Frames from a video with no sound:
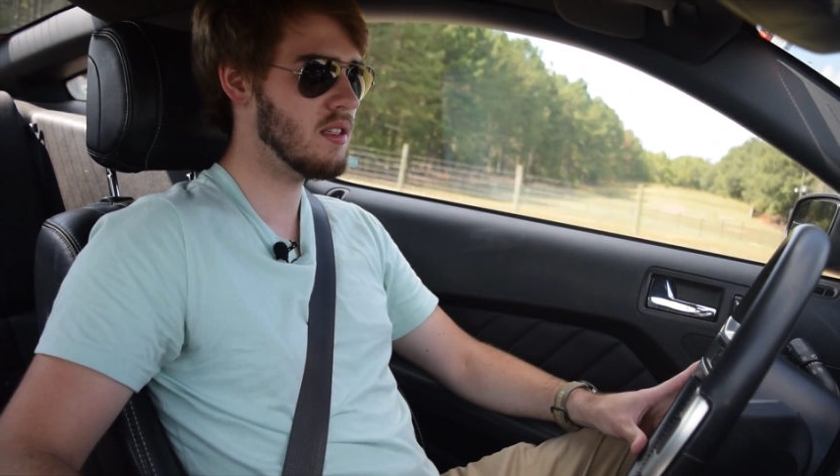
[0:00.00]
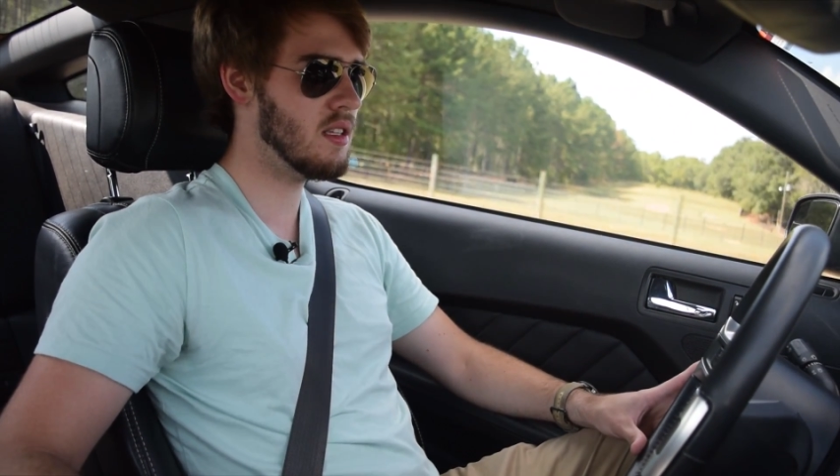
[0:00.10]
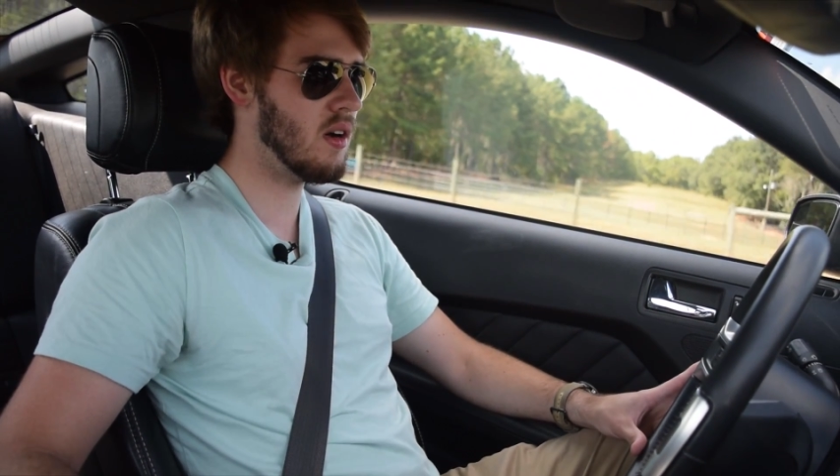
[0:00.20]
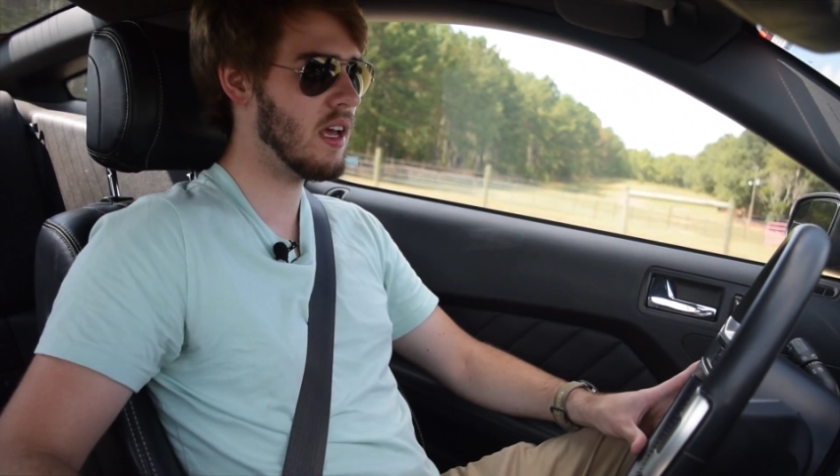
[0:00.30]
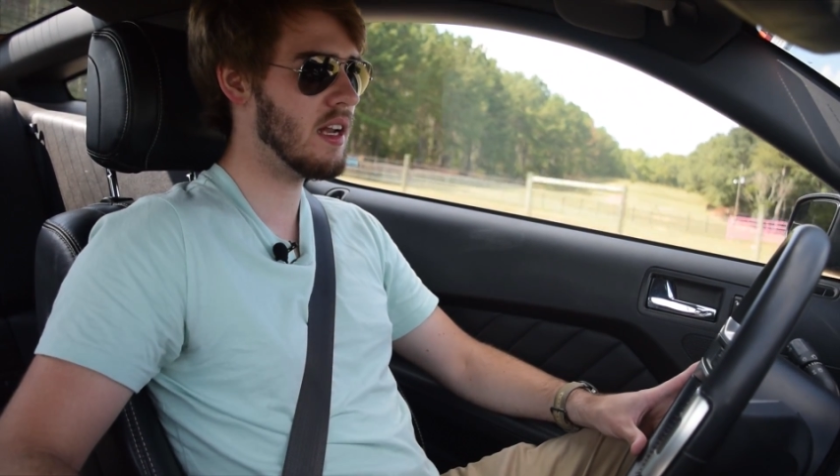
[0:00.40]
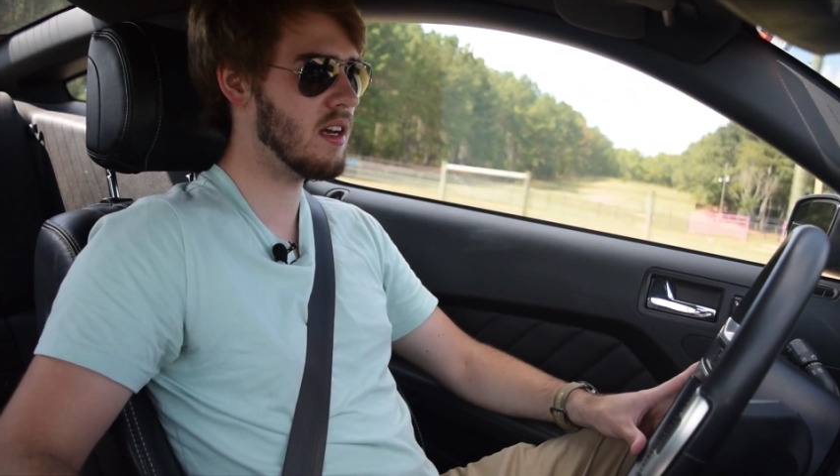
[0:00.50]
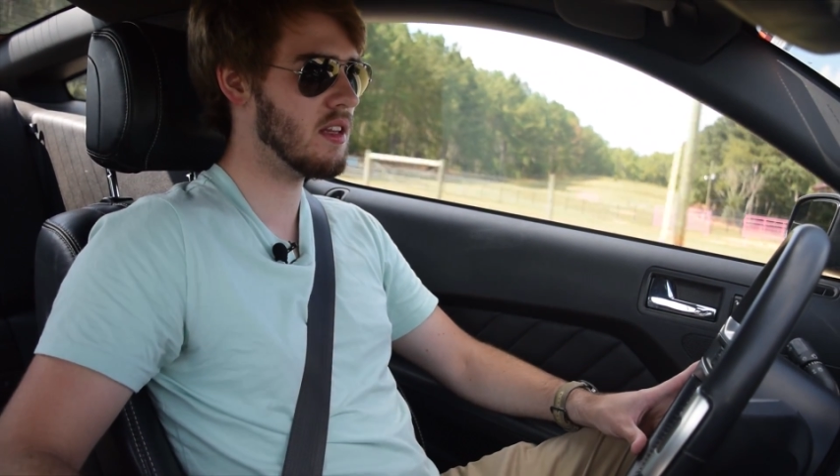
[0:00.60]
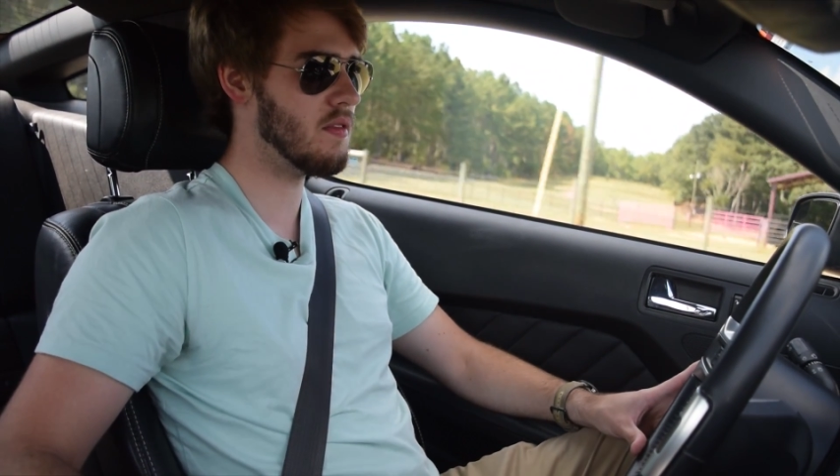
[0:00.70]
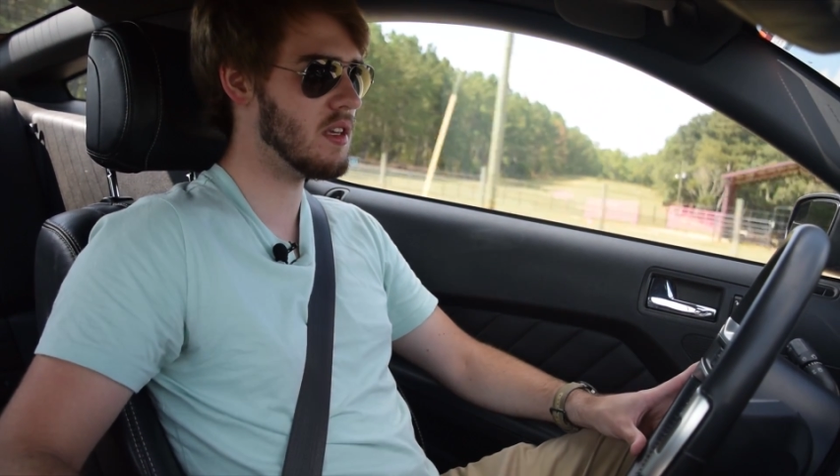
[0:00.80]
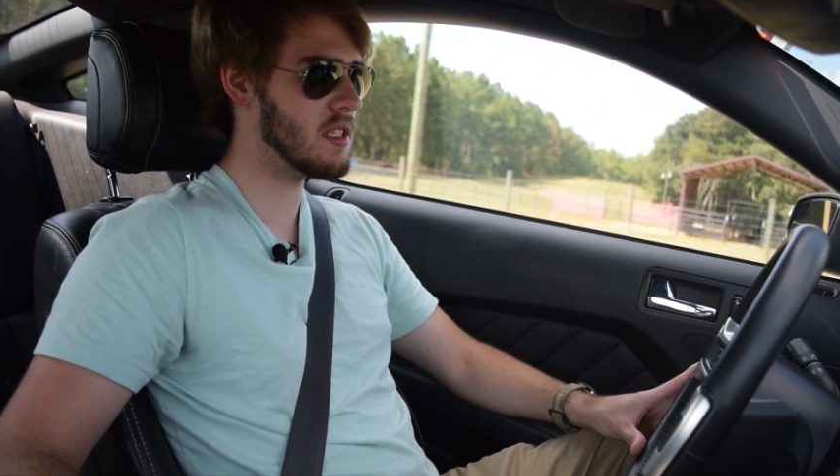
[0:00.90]
Don't hate on
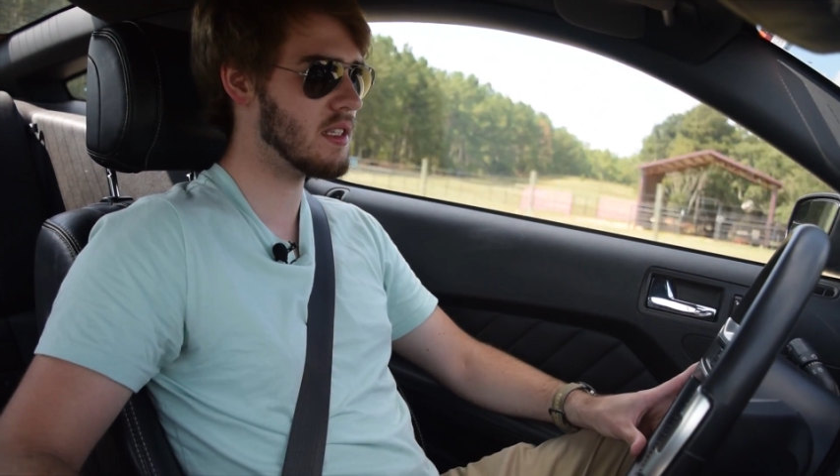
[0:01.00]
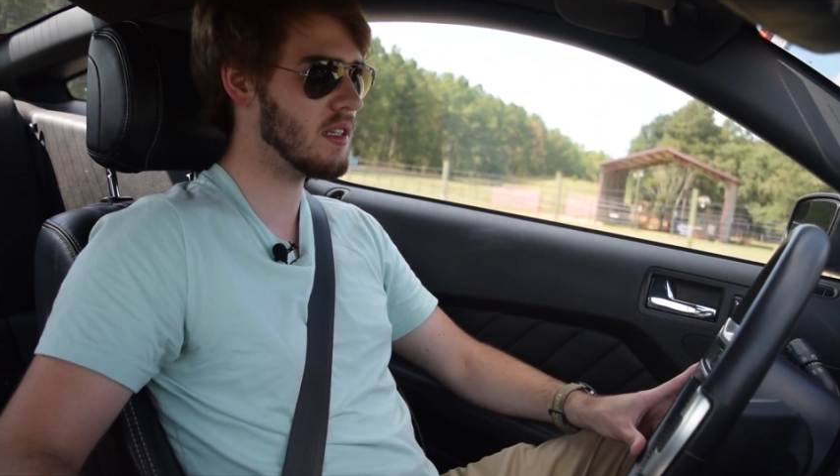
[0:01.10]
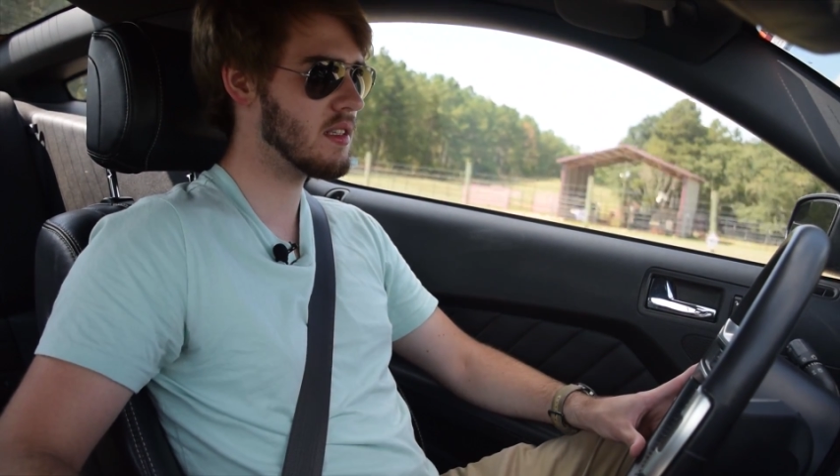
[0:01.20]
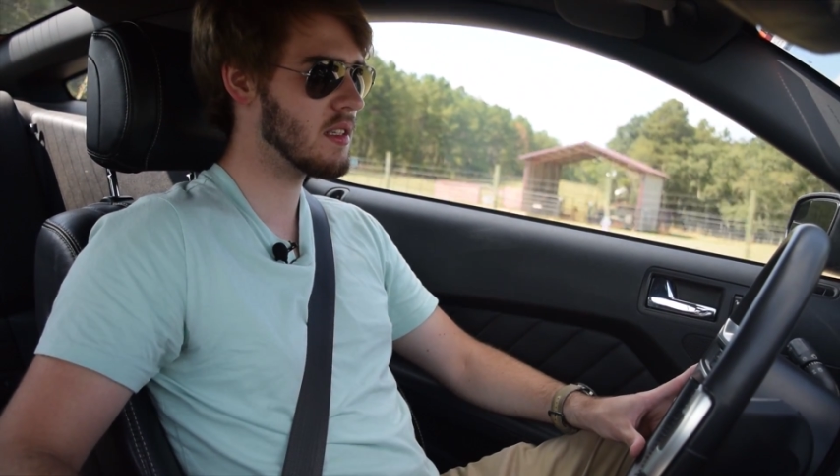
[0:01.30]
the V6